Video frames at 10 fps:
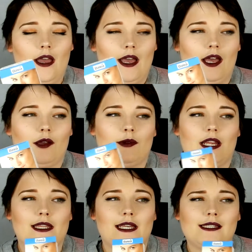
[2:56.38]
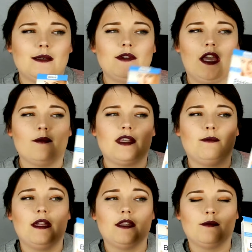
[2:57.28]
And I think sometimes I
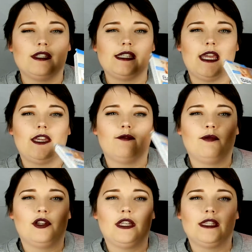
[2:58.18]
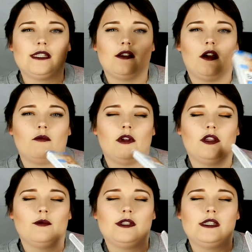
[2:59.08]
made the mistake of putting this on while
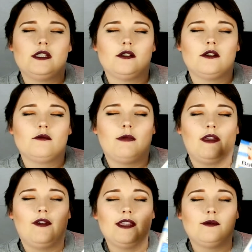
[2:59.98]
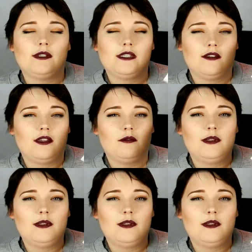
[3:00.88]
it was still, my face was still a little